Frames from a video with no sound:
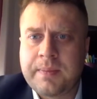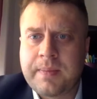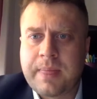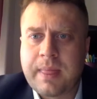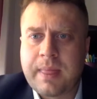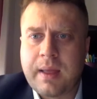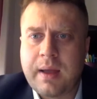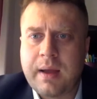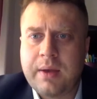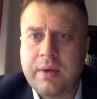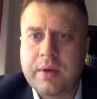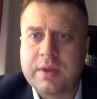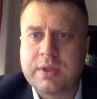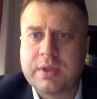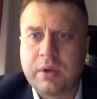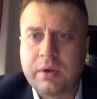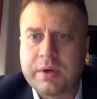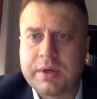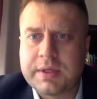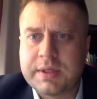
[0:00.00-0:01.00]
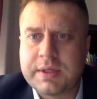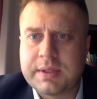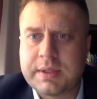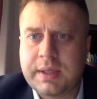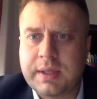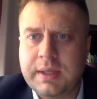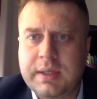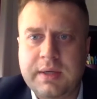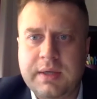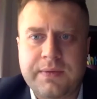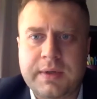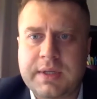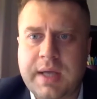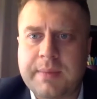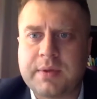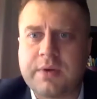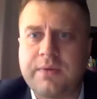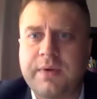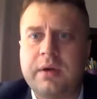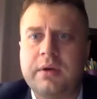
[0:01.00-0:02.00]
US dollars in different
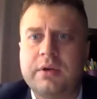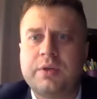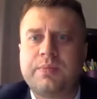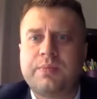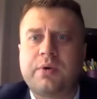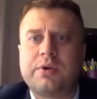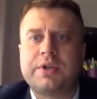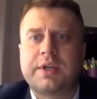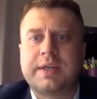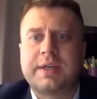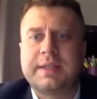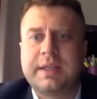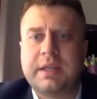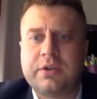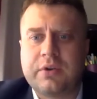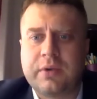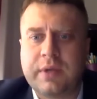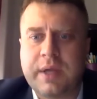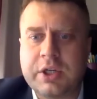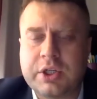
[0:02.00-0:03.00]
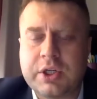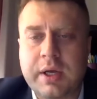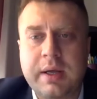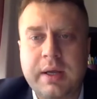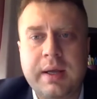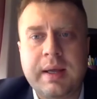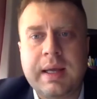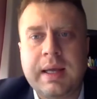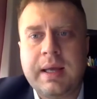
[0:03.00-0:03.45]
types of energy projects in Central Asia.